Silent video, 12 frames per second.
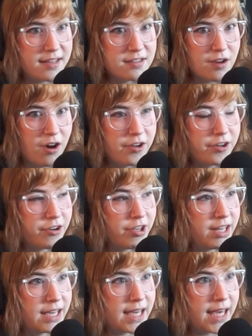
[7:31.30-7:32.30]
That's all you're
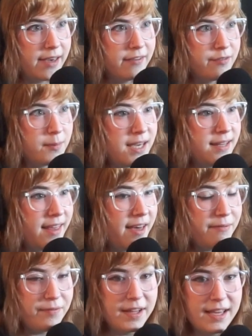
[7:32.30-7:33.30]
gonna give me,
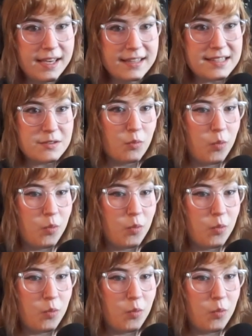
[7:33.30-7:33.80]
Netflix?